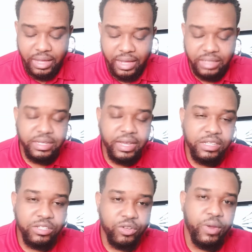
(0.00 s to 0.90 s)
It
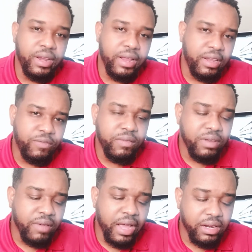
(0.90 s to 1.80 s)
tastes great, and if you've
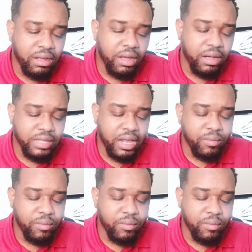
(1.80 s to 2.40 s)
never had the conch salad